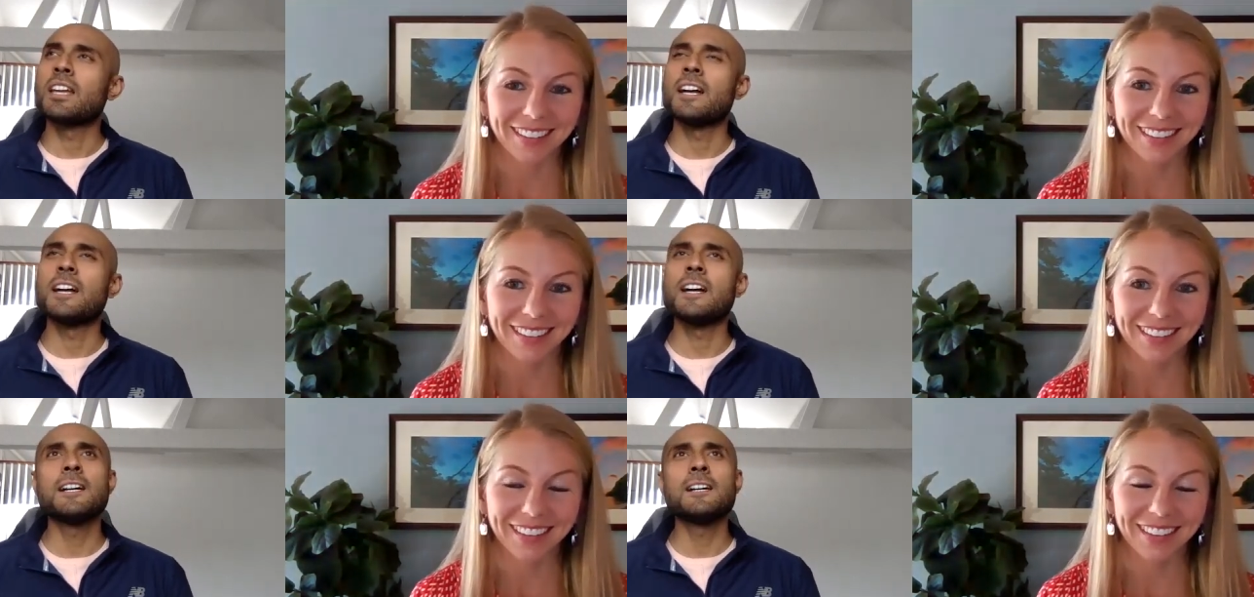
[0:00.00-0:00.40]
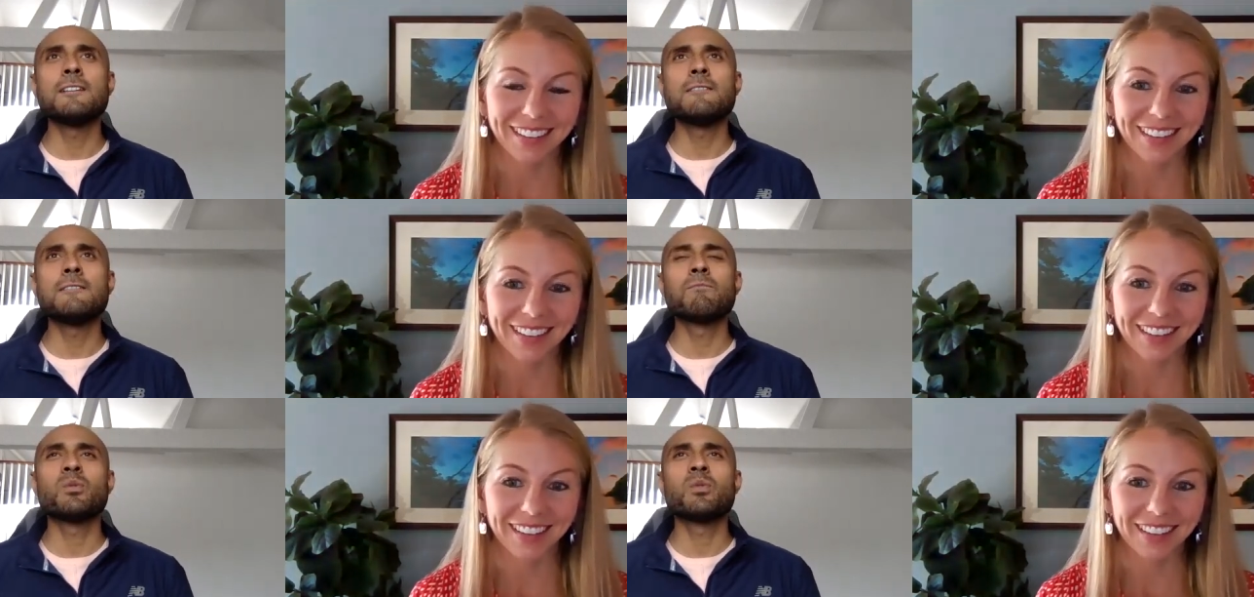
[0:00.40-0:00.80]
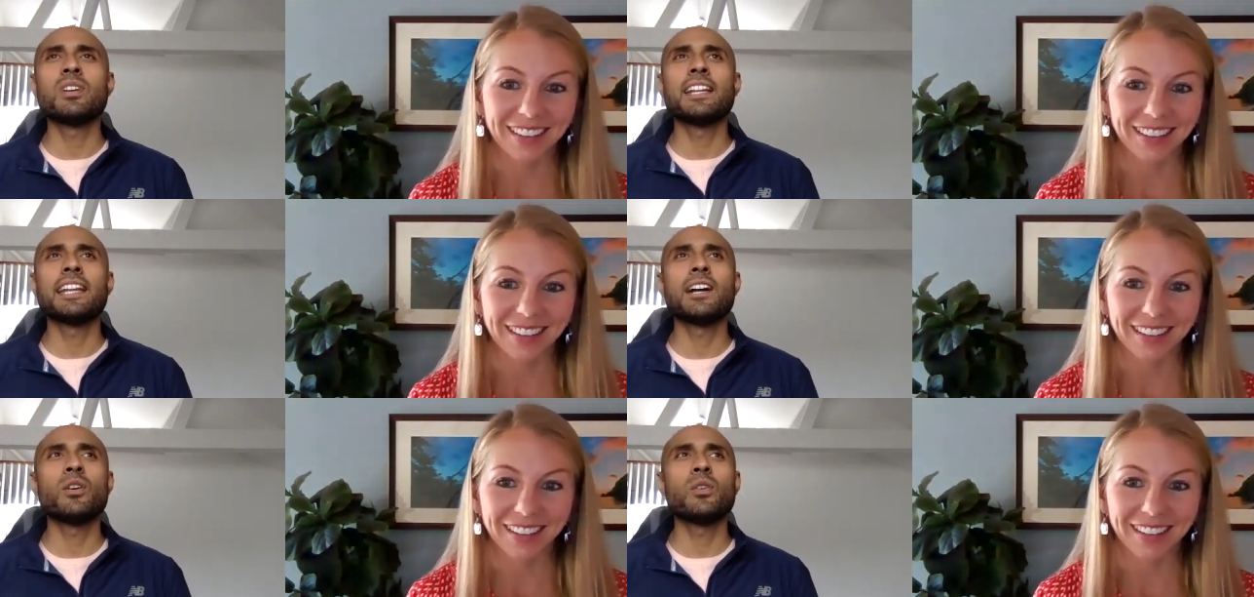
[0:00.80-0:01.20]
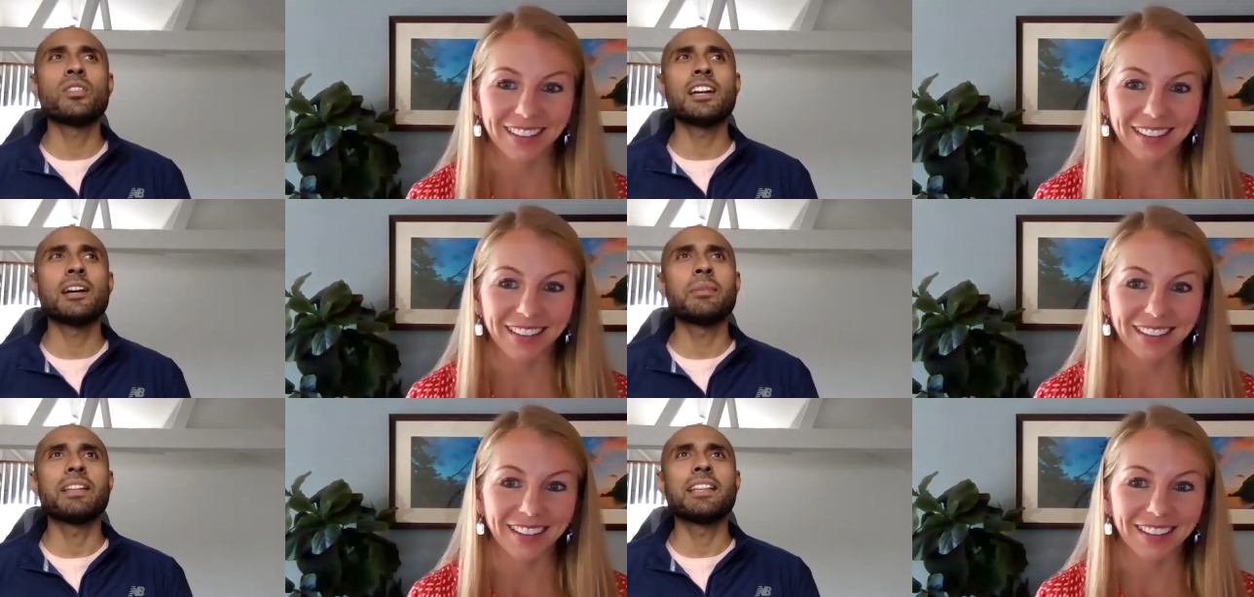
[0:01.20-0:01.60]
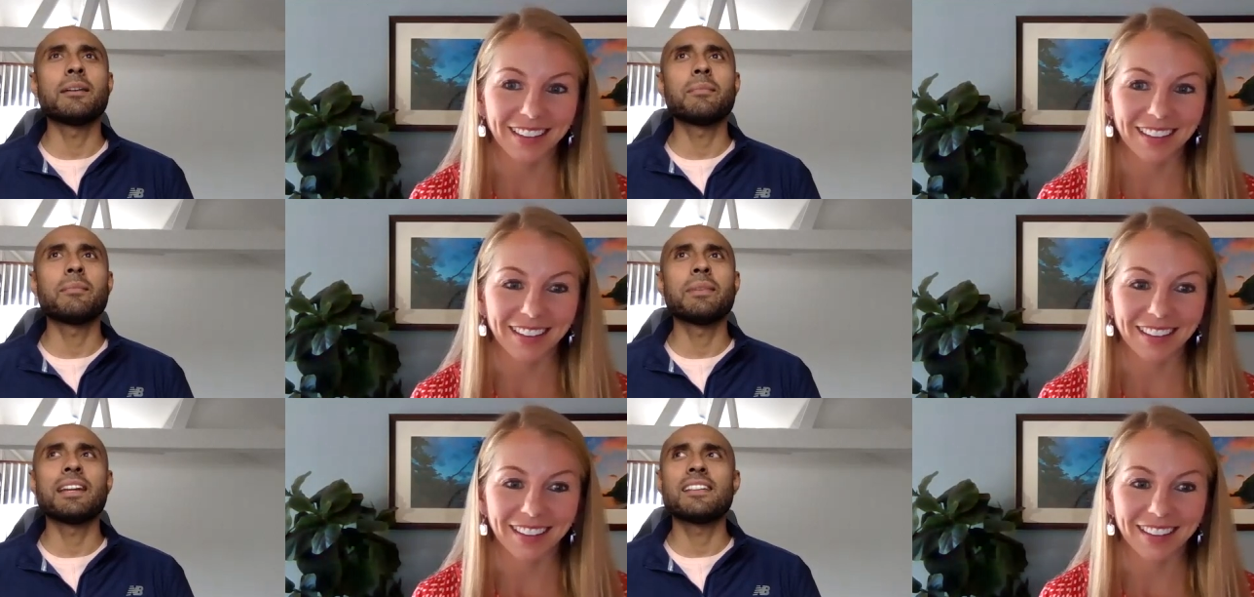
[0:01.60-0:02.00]
Speaker 1: Um, one health habit that
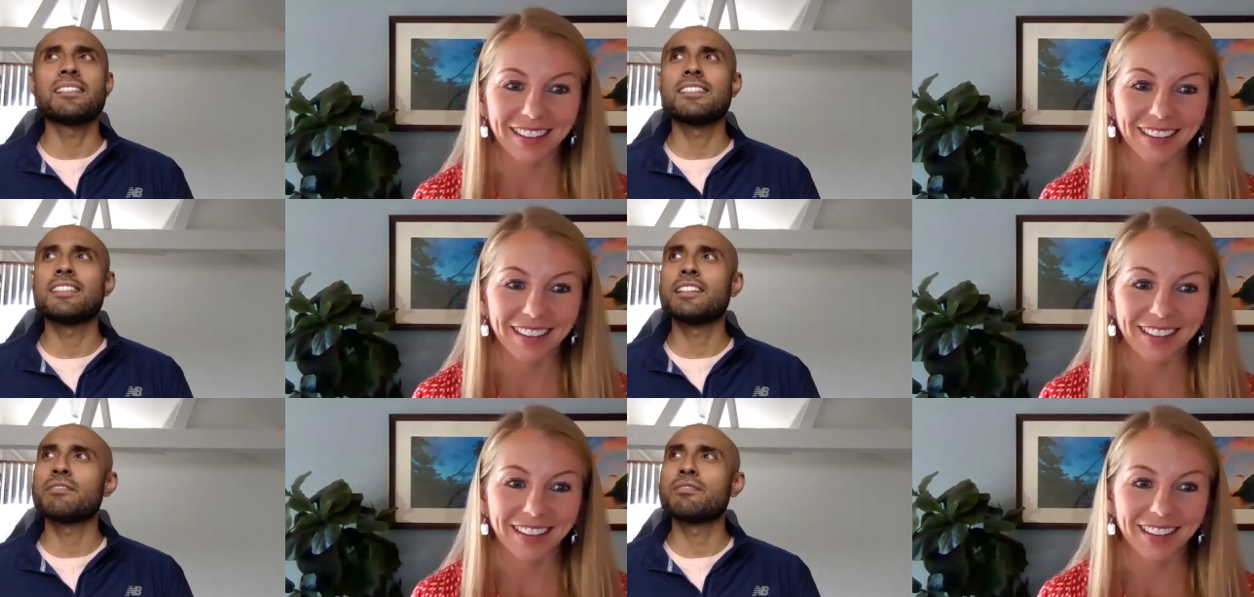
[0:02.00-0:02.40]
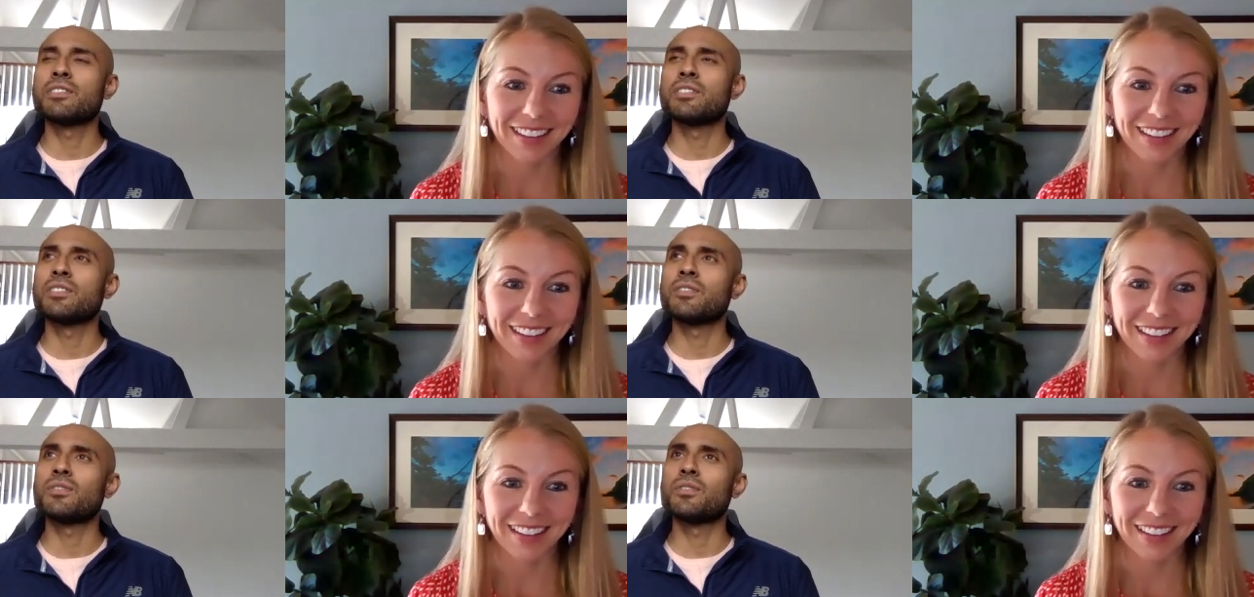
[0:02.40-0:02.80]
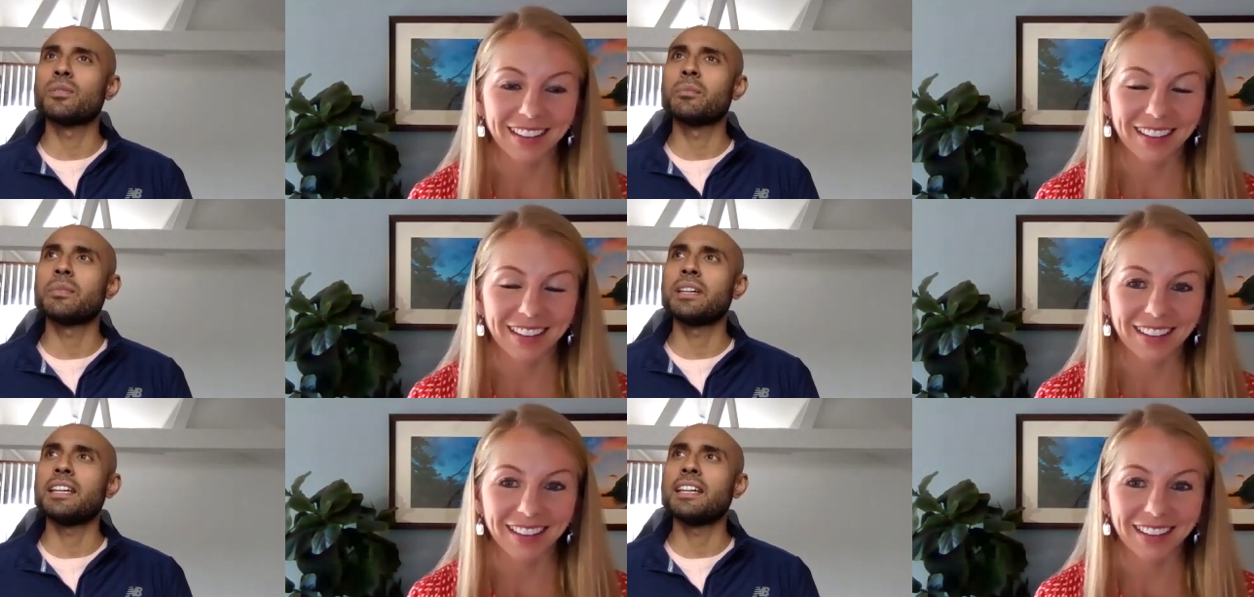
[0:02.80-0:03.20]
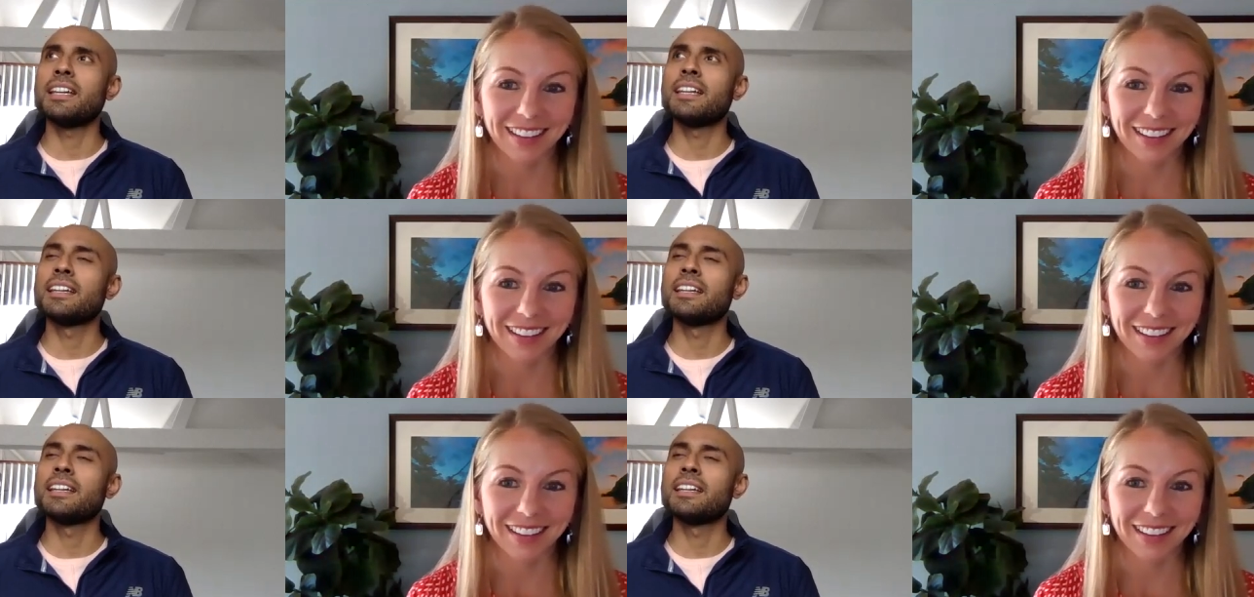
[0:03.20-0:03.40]
makes a difference for me.